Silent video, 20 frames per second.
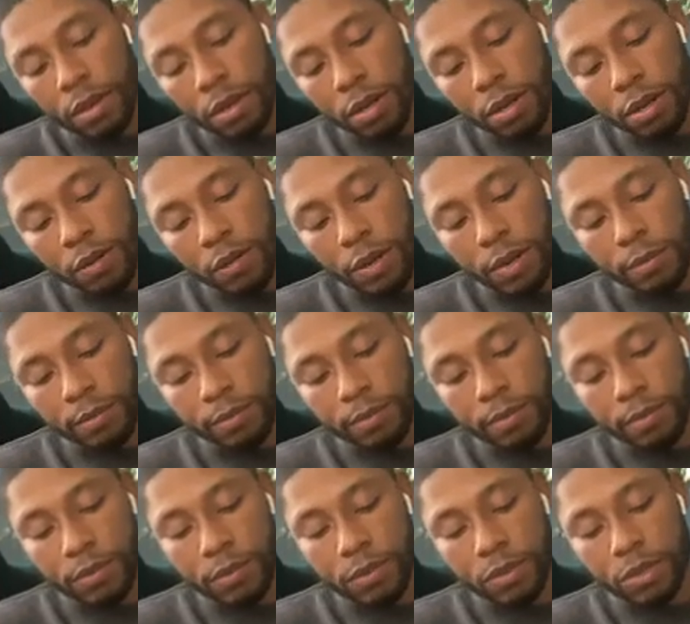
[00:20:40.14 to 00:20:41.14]
All right,
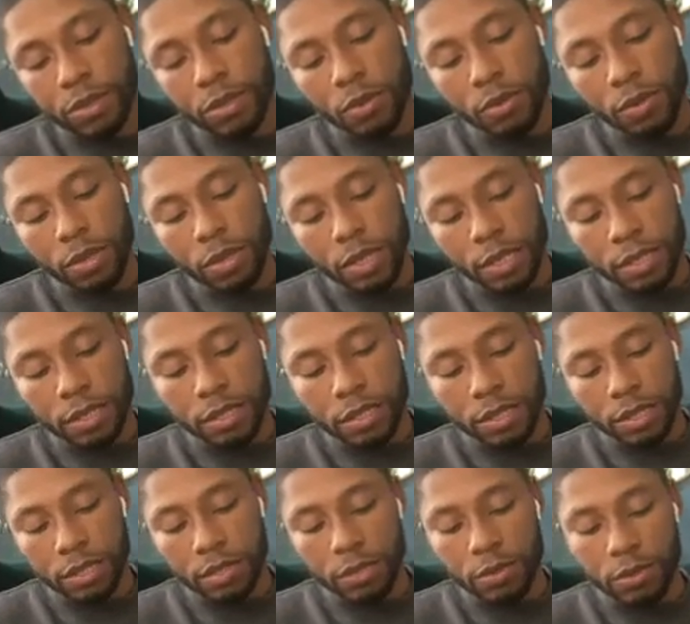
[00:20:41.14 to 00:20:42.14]
So this
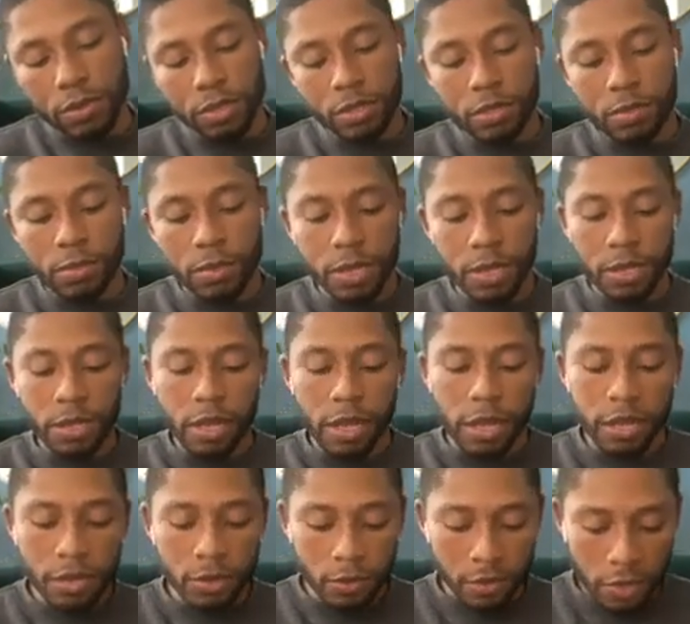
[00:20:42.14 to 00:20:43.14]
is going to be,
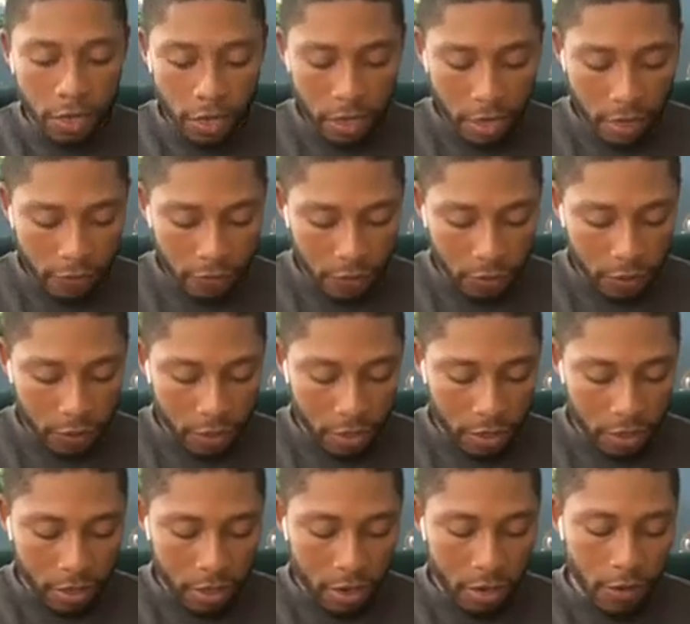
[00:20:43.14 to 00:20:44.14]
I don't like how I folded that.
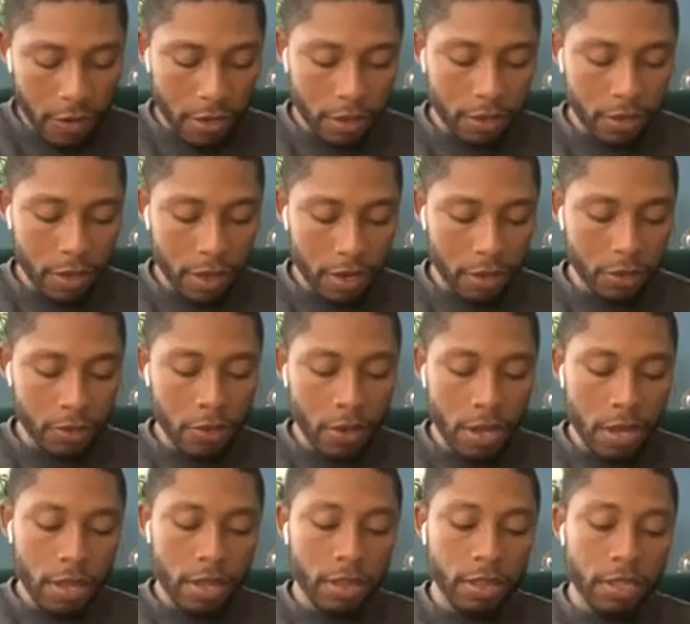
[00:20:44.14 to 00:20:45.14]
All right, now I do.
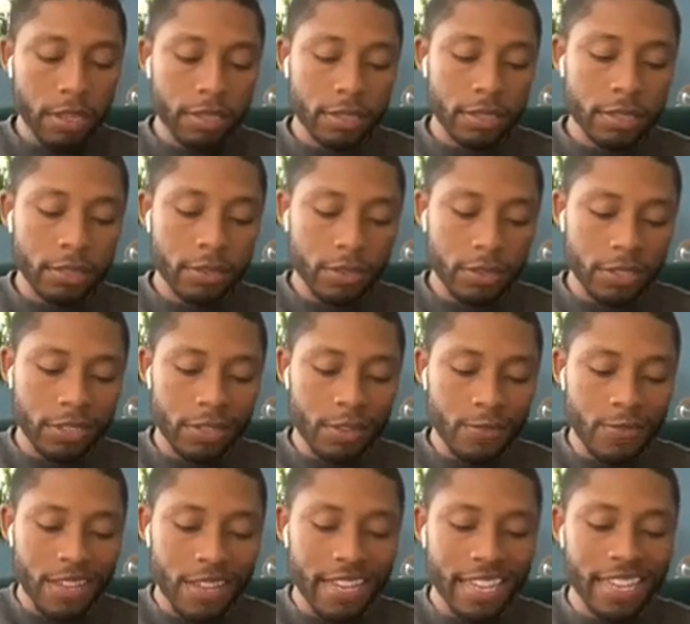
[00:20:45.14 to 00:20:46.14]
This is going to
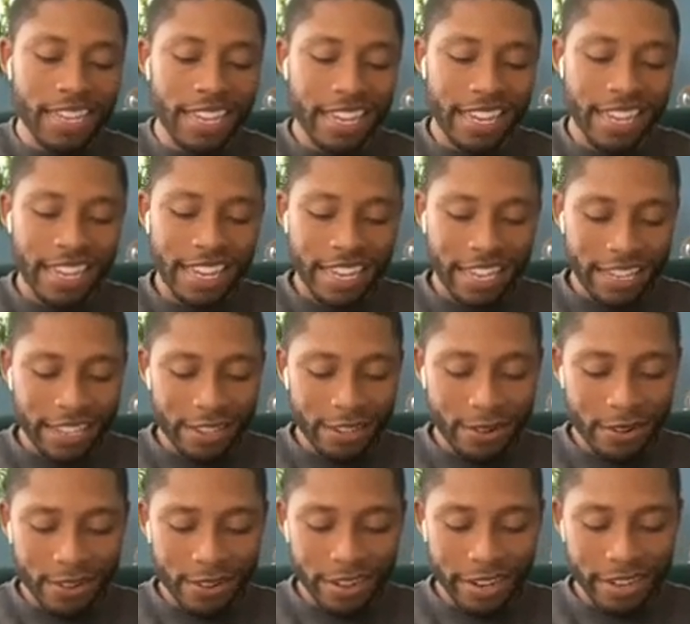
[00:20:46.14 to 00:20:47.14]
be
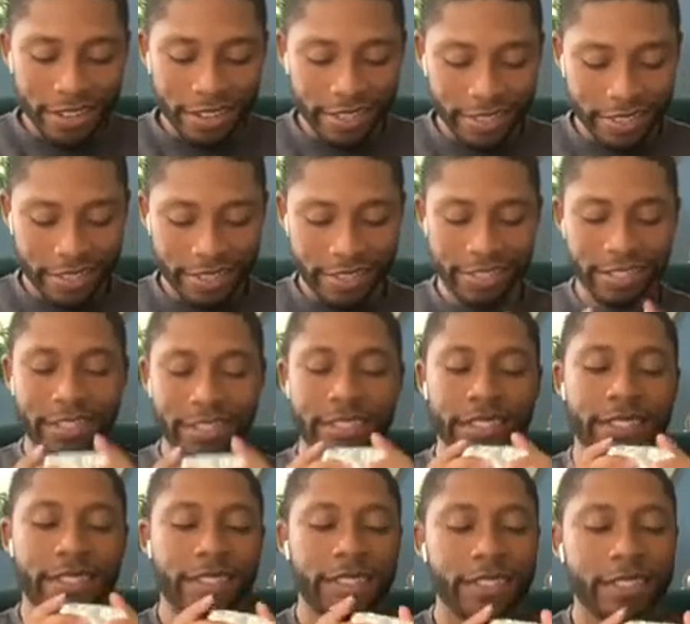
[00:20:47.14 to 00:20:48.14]
your
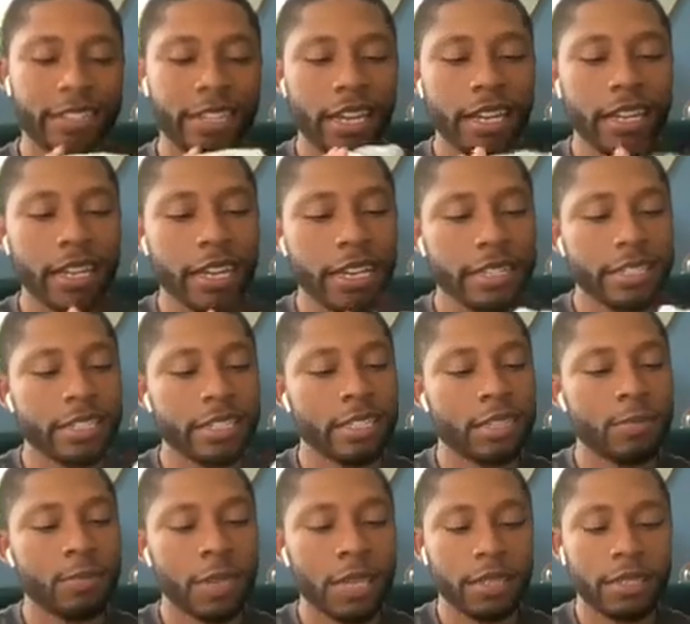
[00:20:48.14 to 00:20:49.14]
satellite
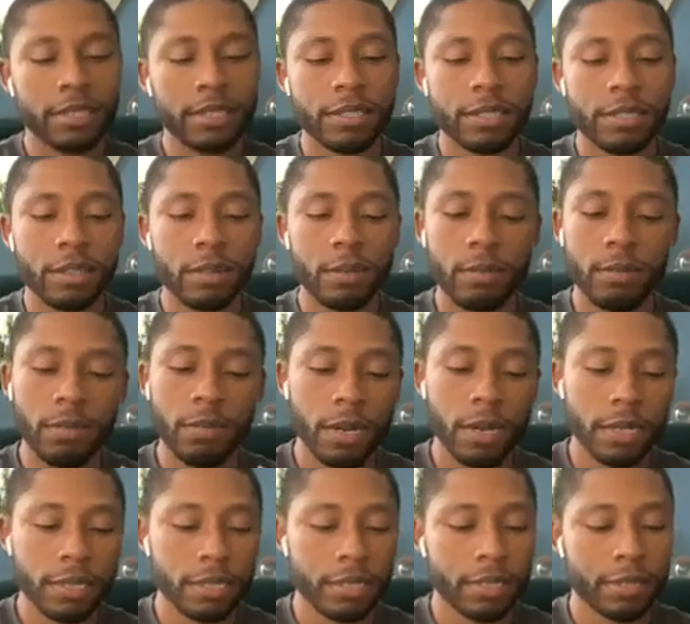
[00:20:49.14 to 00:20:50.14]
space
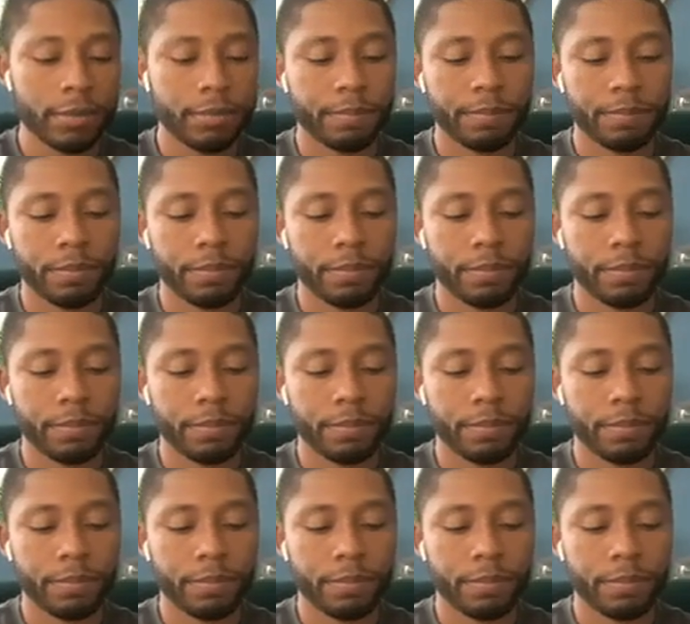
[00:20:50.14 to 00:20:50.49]
bus.